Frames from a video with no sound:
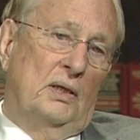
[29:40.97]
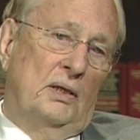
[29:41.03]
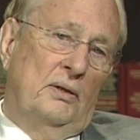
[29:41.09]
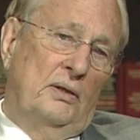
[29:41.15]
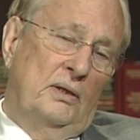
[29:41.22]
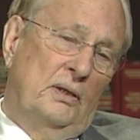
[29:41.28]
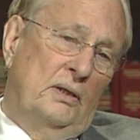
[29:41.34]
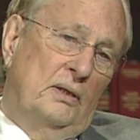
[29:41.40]
I
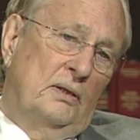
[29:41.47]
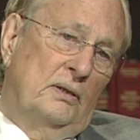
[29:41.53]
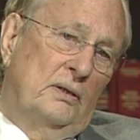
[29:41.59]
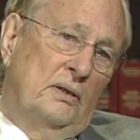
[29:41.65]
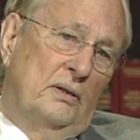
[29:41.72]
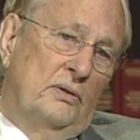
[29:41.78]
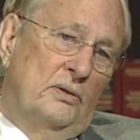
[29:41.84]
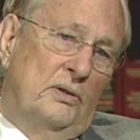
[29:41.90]
think
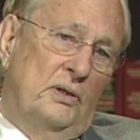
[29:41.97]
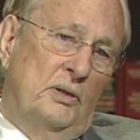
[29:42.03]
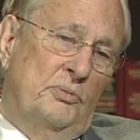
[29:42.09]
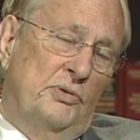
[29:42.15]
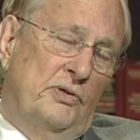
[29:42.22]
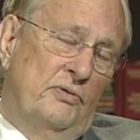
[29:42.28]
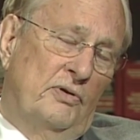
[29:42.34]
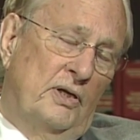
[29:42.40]
in, in
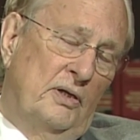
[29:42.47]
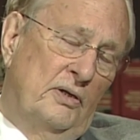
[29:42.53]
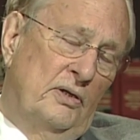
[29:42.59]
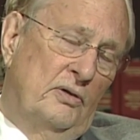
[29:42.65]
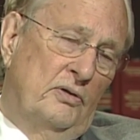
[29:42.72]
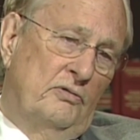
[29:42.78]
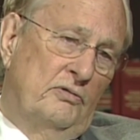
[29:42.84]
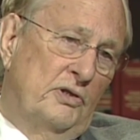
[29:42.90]
terms of how
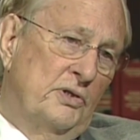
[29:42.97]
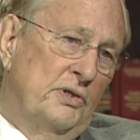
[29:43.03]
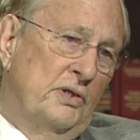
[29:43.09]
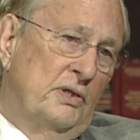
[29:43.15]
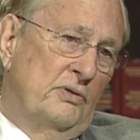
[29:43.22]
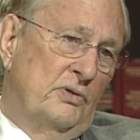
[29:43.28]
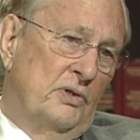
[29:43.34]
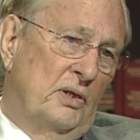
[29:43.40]
the
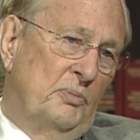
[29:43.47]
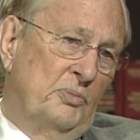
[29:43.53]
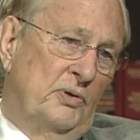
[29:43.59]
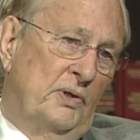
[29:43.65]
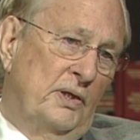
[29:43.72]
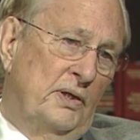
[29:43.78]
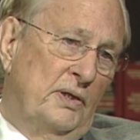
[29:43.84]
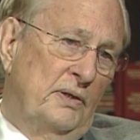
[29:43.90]
university is
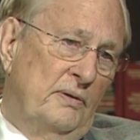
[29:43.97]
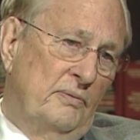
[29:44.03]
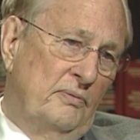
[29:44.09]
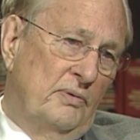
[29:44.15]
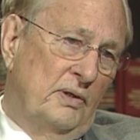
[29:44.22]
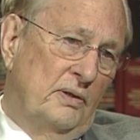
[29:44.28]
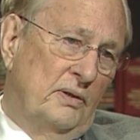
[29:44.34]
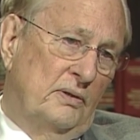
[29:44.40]
operated,
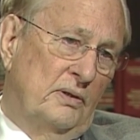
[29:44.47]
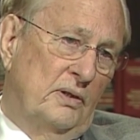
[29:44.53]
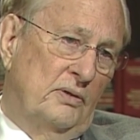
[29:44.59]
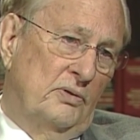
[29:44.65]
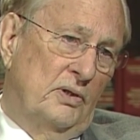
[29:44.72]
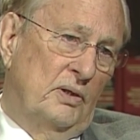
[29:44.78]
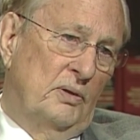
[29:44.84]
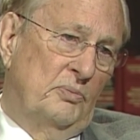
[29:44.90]
it's,
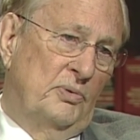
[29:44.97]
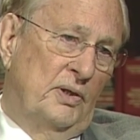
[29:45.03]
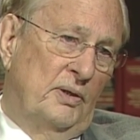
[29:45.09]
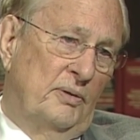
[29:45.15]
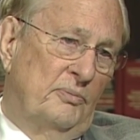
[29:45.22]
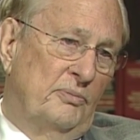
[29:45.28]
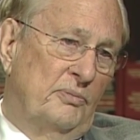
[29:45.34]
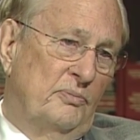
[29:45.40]
it's
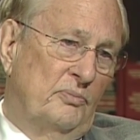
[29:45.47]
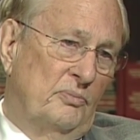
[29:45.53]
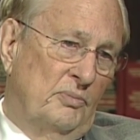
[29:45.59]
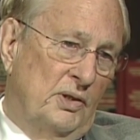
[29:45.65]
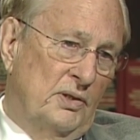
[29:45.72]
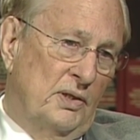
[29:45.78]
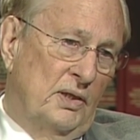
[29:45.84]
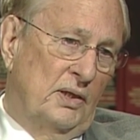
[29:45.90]
operated
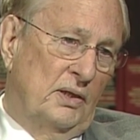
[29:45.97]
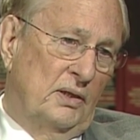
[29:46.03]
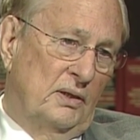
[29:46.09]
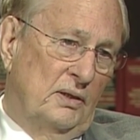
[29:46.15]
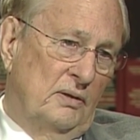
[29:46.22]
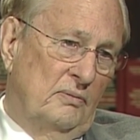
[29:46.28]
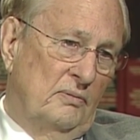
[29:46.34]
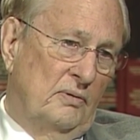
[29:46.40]
much like
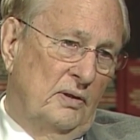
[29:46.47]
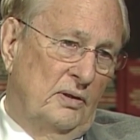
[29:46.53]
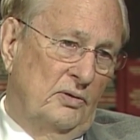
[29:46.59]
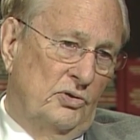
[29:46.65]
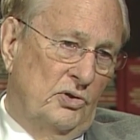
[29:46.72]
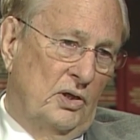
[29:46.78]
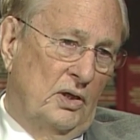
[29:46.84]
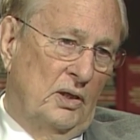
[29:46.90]
a,
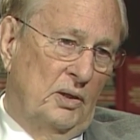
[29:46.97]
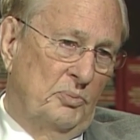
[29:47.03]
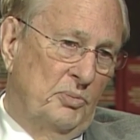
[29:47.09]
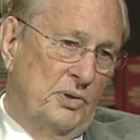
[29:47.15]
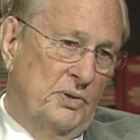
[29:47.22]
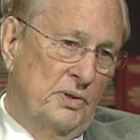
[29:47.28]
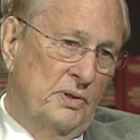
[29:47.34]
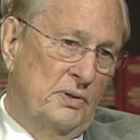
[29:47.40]
a
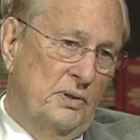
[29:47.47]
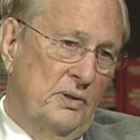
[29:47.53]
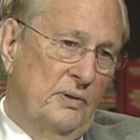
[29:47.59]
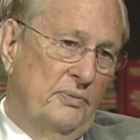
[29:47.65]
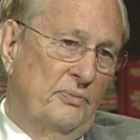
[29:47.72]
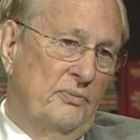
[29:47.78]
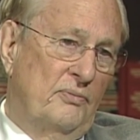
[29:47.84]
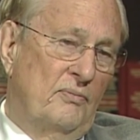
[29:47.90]
solid business.
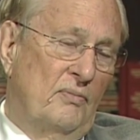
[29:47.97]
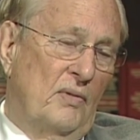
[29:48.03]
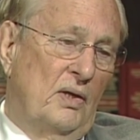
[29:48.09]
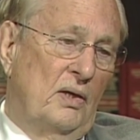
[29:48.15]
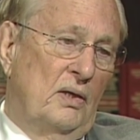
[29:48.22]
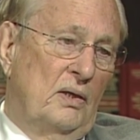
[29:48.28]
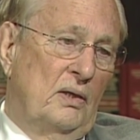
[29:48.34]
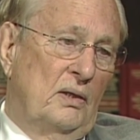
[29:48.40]

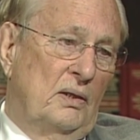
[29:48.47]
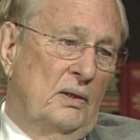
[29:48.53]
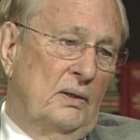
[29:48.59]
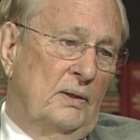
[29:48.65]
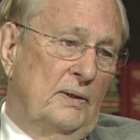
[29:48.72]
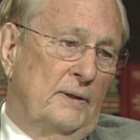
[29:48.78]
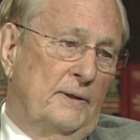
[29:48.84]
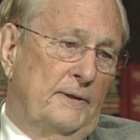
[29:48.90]

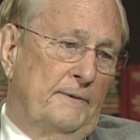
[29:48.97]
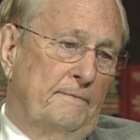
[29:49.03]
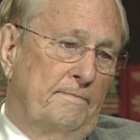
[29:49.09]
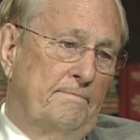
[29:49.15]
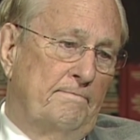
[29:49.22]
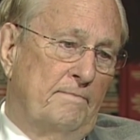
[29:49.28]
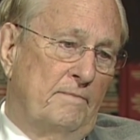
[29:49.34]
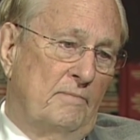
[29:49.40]

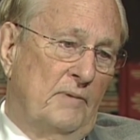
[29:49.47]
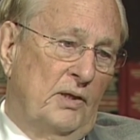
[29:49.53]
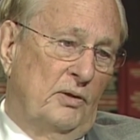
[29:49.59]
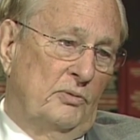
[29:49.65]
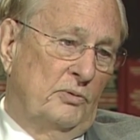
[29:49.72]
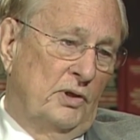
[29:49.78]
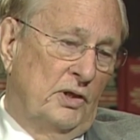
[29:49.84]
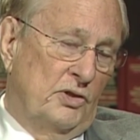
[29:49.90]
Um,
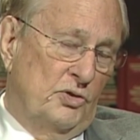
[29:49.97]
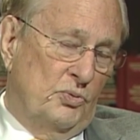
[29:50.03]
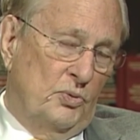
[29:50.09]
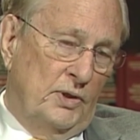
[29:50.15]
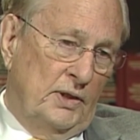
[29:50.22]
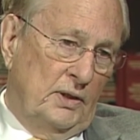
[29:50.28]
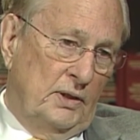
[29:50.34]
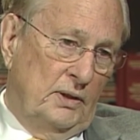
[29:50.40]
it runs
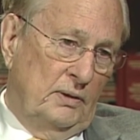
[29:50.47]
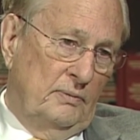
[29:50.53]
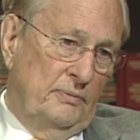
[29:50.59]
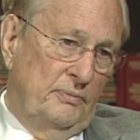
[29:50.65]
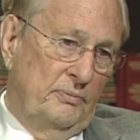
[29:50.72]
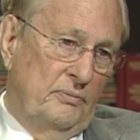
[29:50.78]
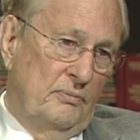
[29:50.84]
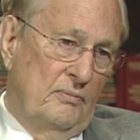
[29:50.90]
well.
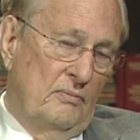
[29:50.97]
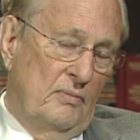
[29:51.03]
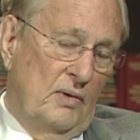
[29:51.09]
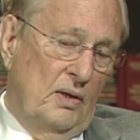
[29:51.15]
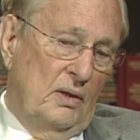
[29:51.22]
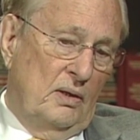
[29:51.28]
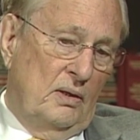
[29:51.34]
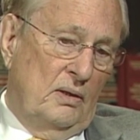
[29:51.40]

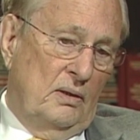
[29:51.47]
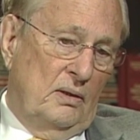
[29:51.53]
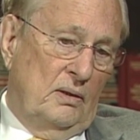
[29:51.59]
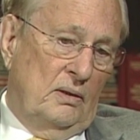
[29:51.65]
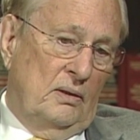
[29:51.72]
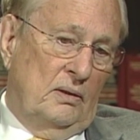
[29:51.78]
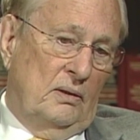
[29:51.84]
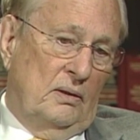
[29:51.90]

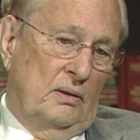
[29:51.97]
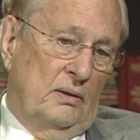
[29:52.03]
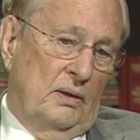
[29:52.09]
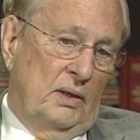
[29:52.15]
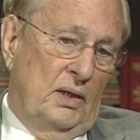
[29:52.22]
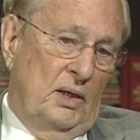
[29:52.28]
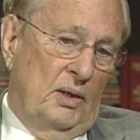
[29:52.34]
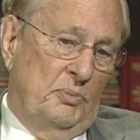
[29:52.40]
Uh,
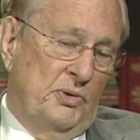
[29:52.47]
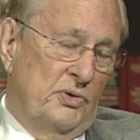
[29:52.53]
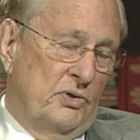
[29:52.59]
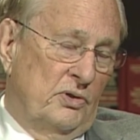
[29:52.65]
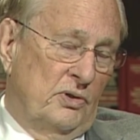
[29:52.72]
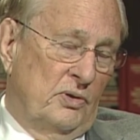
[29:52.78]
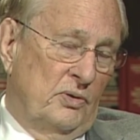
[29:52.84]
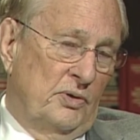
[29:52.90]
the
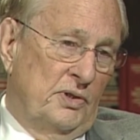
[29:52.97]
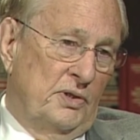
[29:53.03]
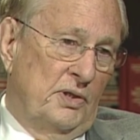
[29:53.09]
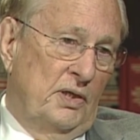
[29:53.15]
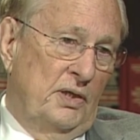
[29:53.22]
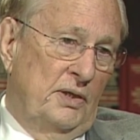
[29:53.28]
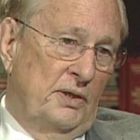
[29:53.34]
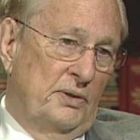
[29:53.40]
campus is
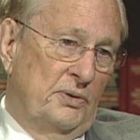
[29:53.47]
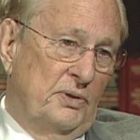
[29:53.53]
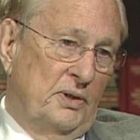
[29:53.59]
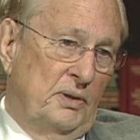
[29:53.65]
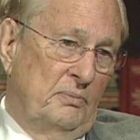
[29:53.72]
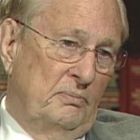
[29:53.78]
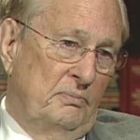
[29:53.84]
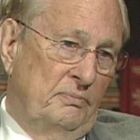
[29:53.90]
always neat and
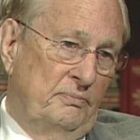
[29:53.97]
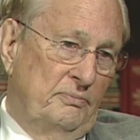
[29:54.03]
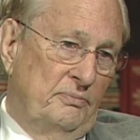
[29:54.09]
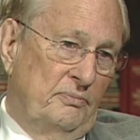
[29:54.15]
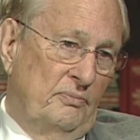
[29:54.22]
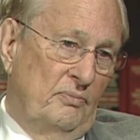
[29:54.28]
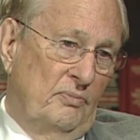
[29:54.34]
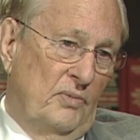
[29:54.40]
trim.
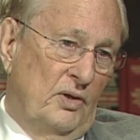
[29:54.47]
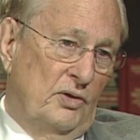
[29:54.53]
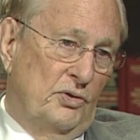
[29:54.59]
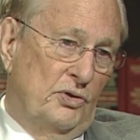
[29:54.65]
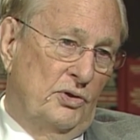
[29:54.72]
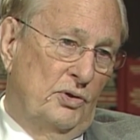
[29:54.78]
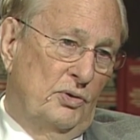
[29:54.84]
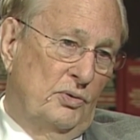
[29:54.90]
The
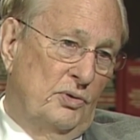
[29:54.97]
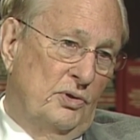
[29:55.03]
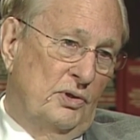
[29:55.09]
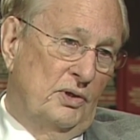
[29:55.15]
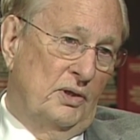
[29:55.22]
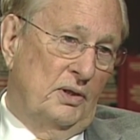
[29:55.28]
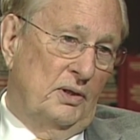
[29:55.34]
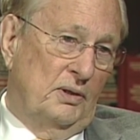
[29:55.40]
mm-hmm.
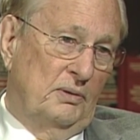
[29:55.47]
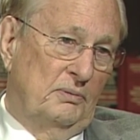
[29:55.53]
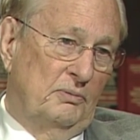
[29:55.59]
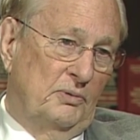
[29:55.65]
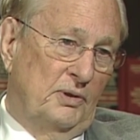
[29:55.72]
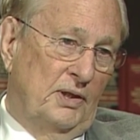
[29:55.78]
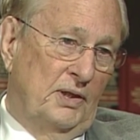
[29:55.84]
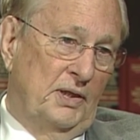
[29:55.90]
students are
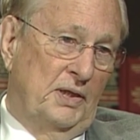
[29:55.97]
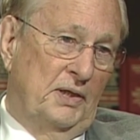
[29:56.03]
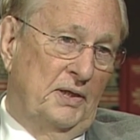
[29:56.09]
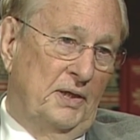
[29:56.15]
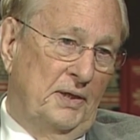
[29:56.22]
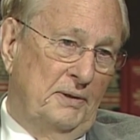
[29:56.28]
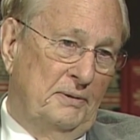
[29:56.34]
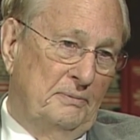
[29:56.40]
clean
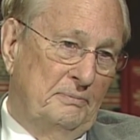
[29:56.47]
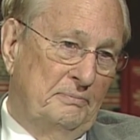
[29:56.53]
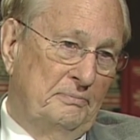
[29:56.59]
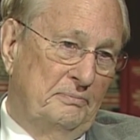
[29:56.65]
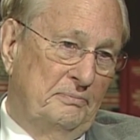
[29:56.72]
cut.